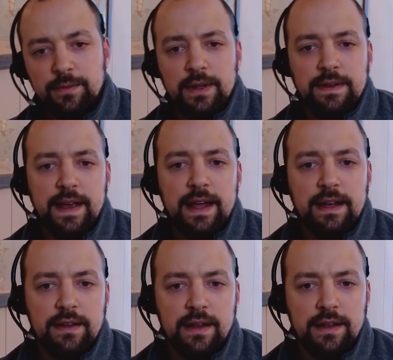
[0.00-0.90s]
The
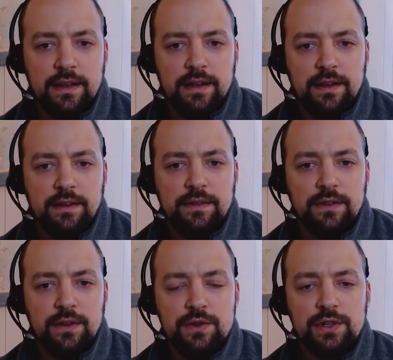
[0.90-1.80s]
debt is
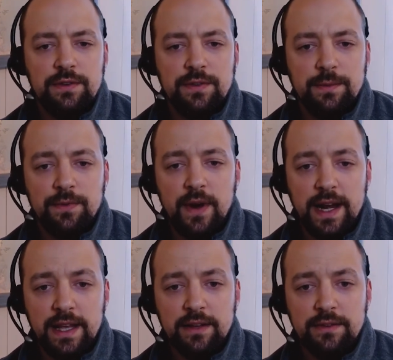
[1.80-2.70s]
usually from
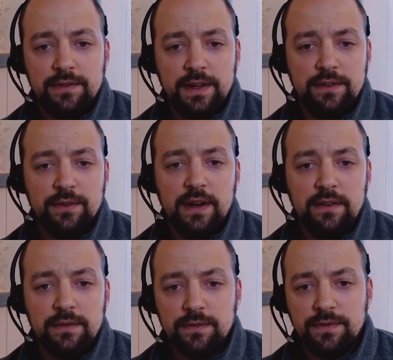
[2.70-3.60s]
Freddie, fixed rate
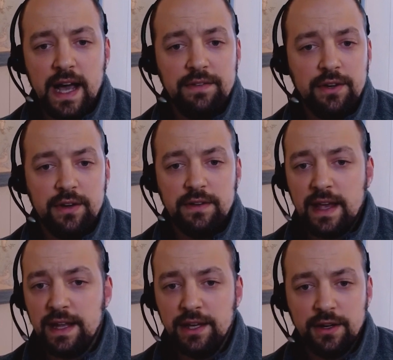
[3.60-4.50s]
5-year to
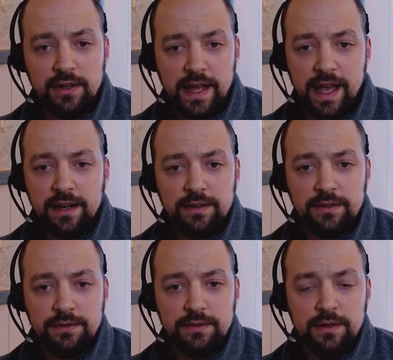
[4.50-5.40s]
10-year debt.
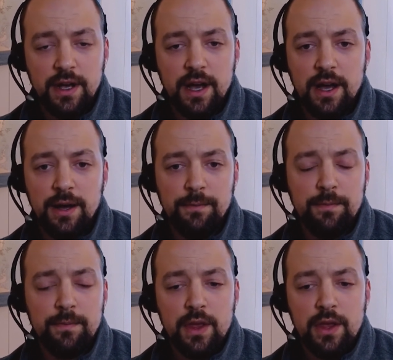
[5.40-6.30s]

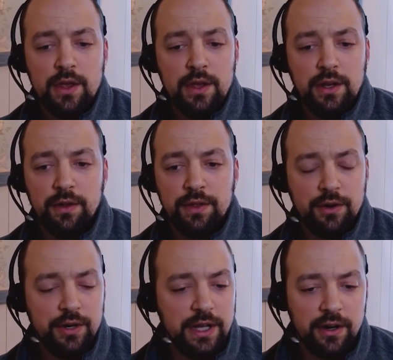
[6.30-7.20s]

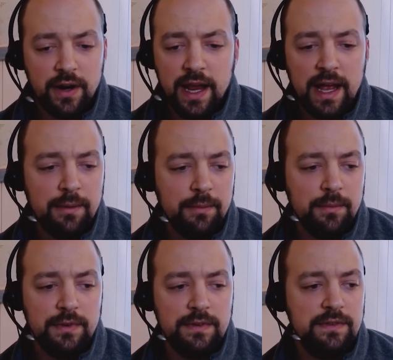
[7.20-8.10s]
30-year
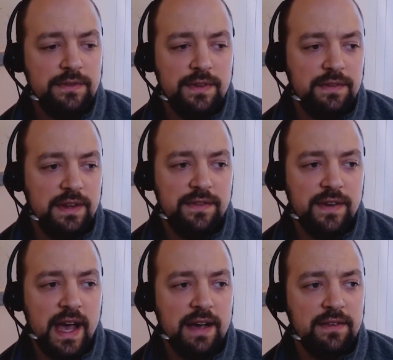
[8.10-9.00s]
AMs,
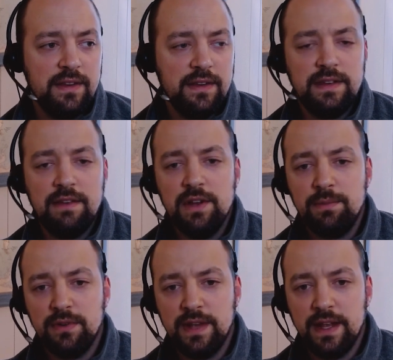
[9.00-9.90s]
55 to
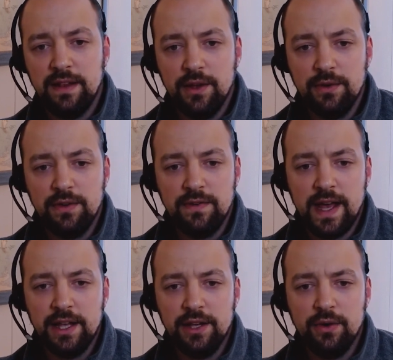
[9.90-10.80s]
70% loan to
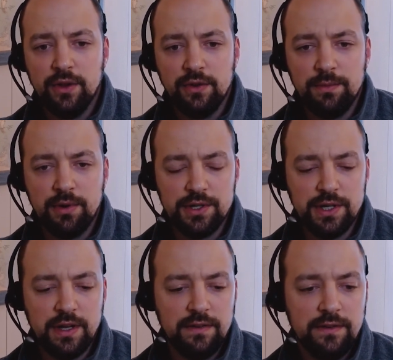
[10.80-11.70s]
value or loan to
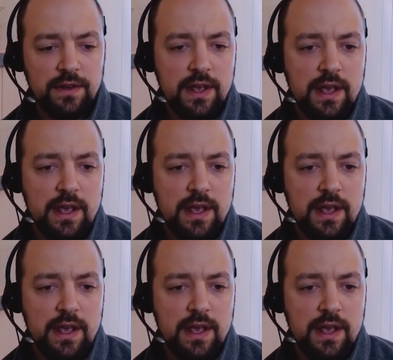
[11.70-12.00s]
purchase.